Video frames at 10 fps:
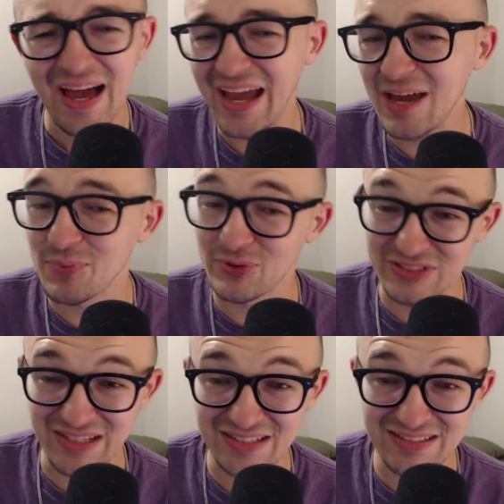
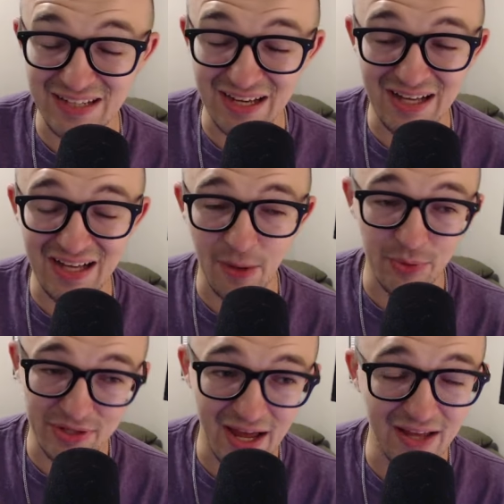8%, uh, I
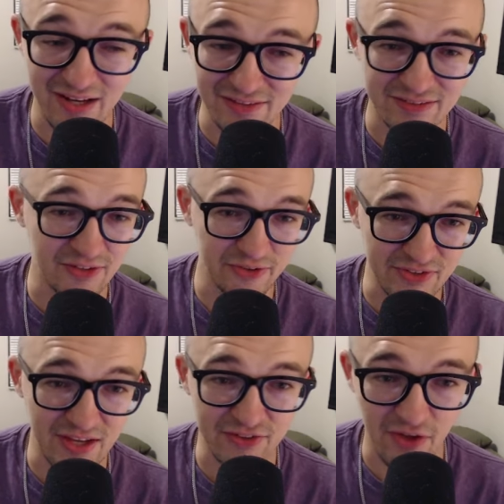would not necessarily
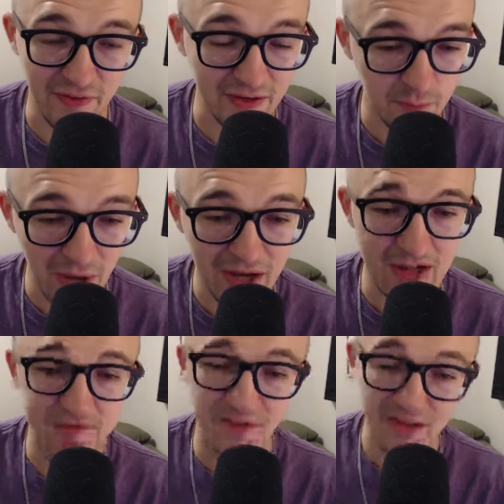say is all that
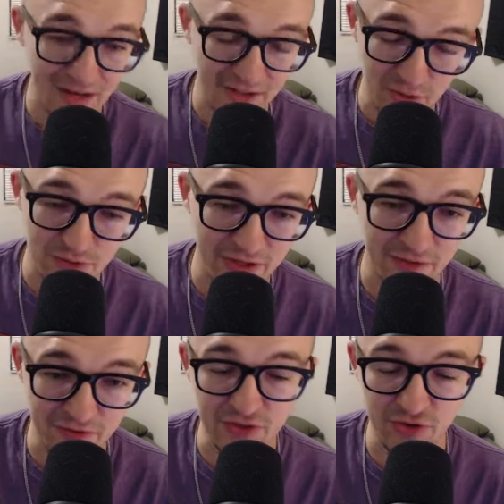competitive. And I do think
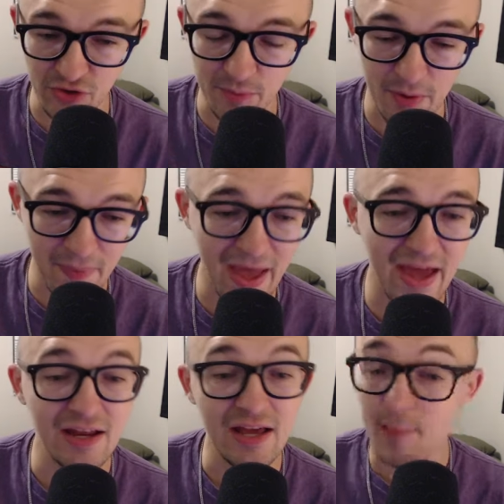the fees are a little bit
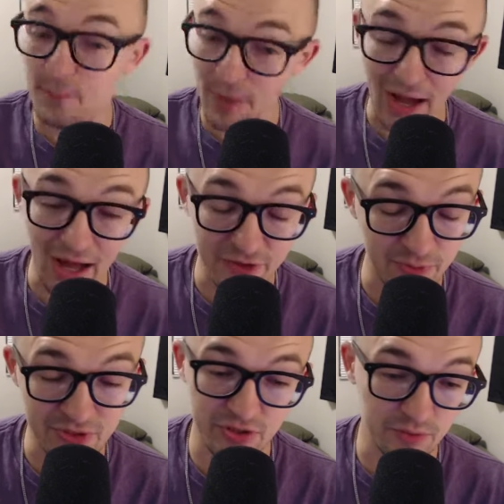bad, uh,
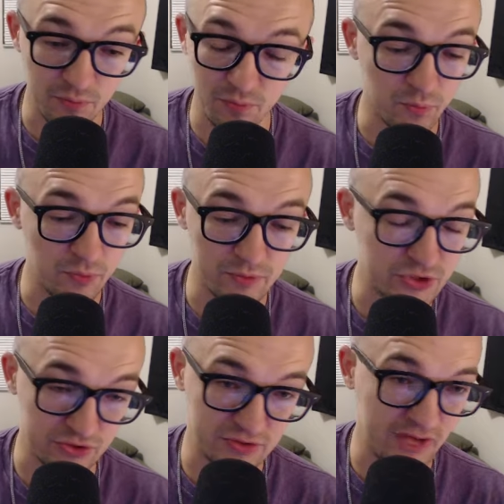especially
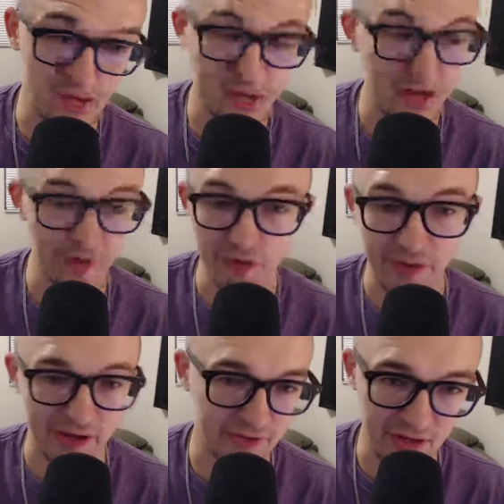just, yeah, I don't know.
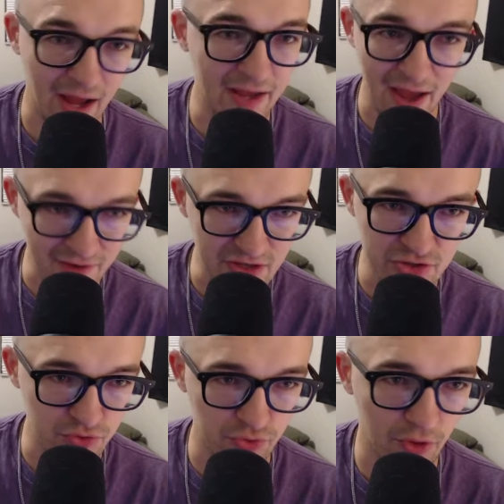Like I said, I have
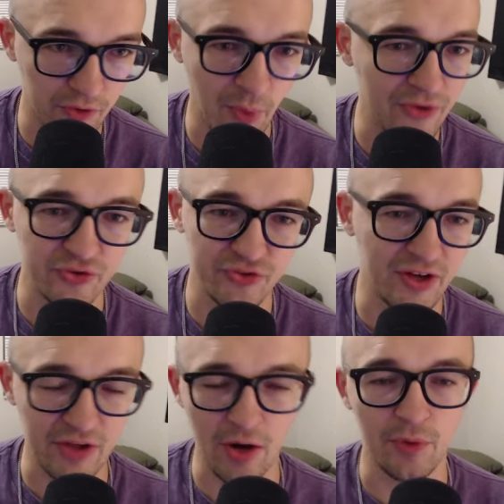issues with all the Western
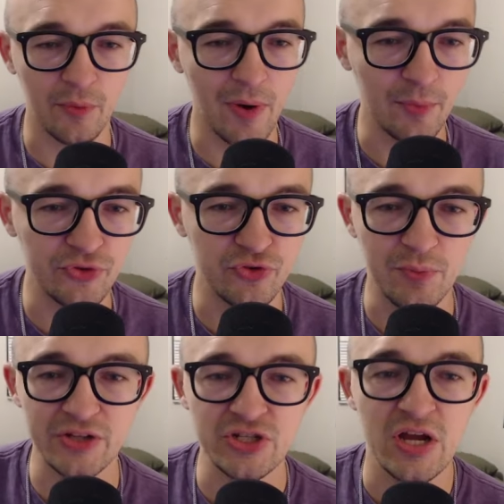sites. I don't want to ramble too
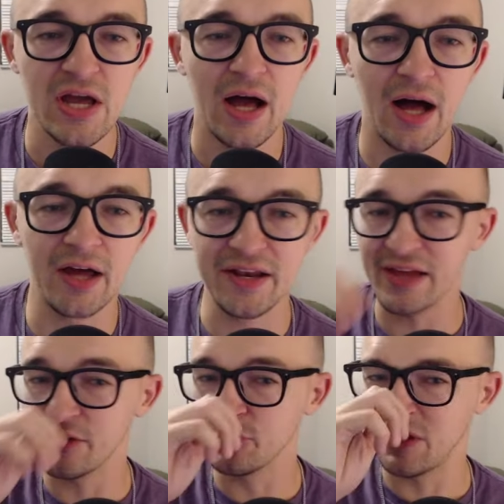much. Uh,
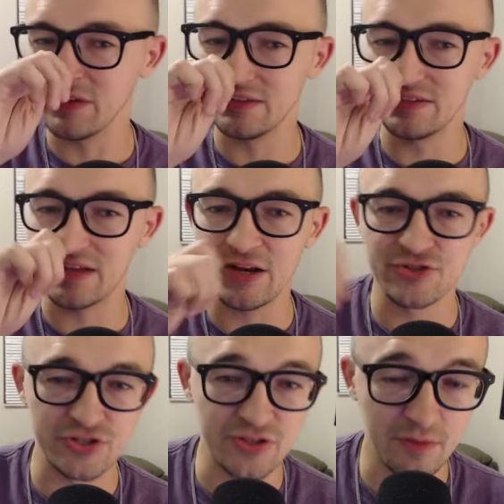Nalo said this. He said,
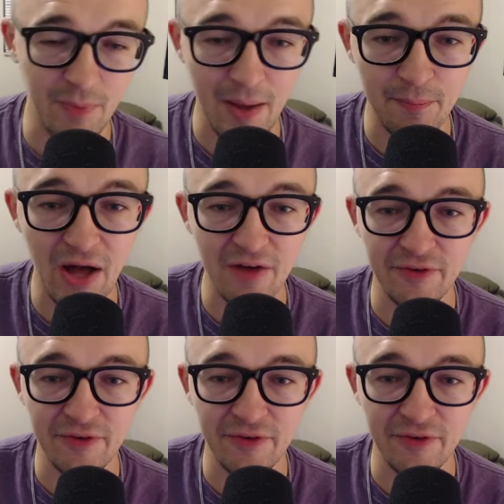interesting by Buff.